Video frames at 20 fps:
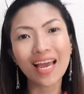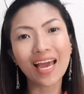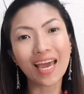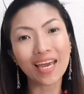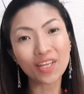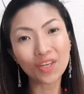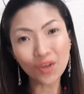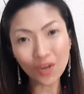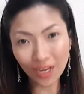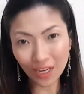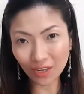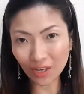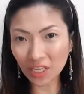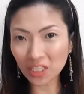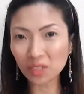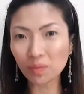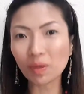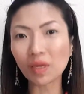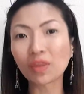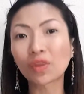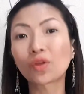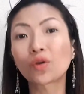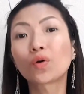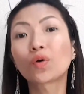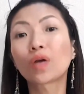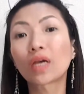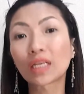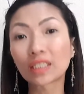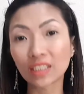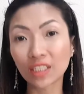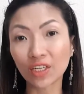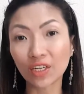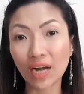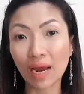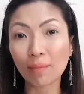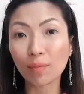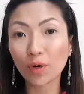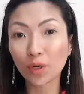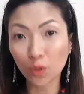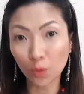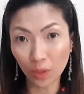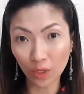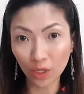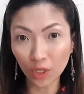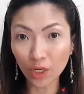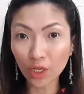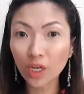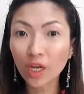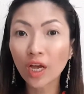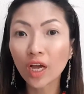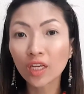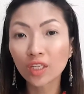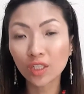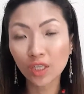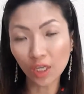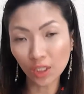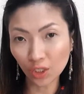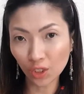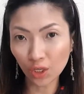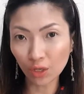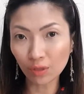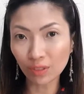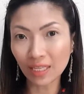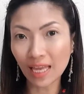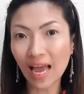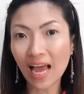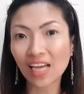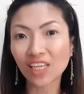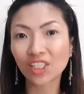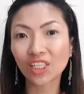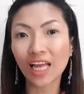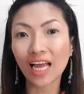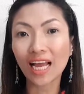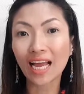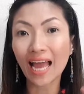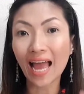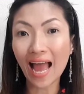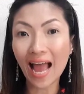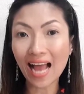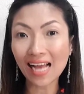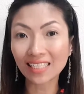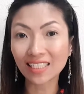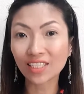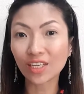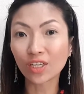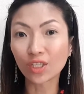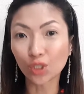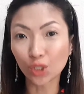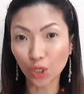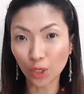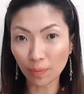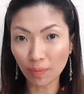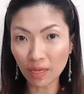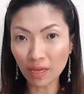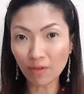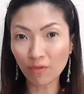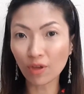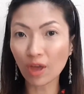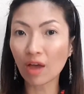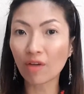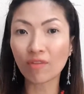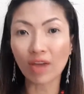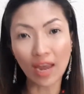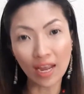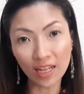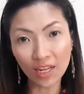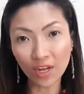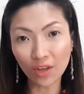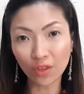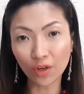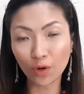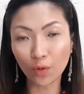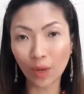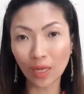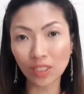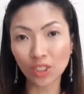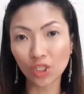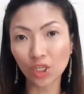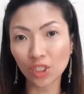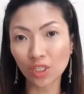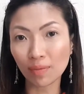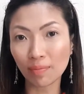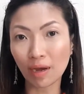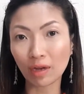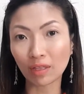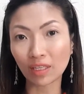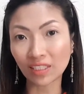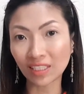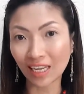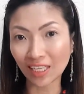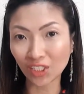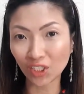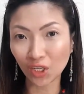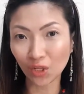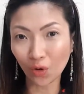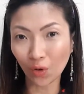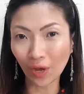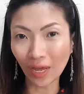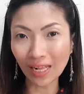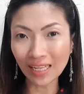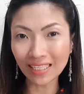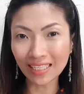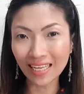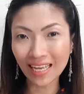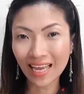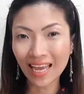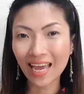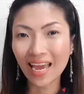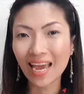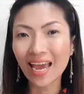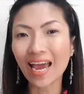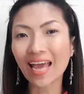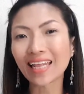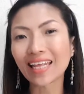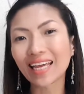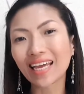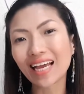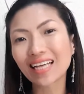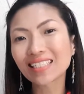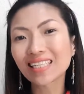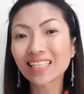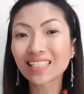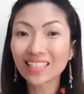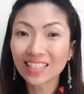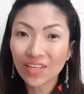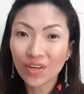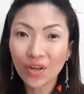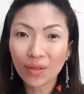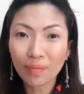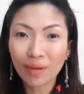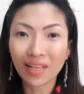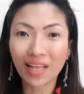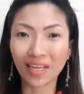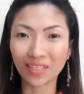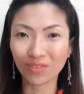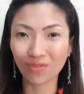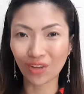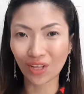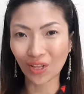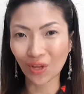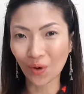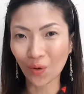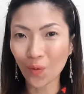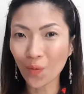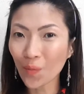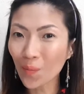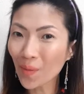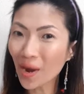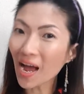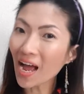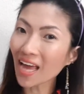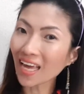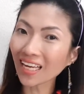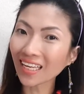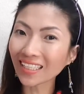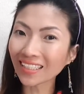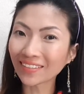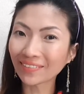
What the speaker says: And you can reach me through Instagram or Twitter. Just use the hashtag AskJirbie if you have any other questions about essential oils. And I guess I'll see you in my next video. Bye!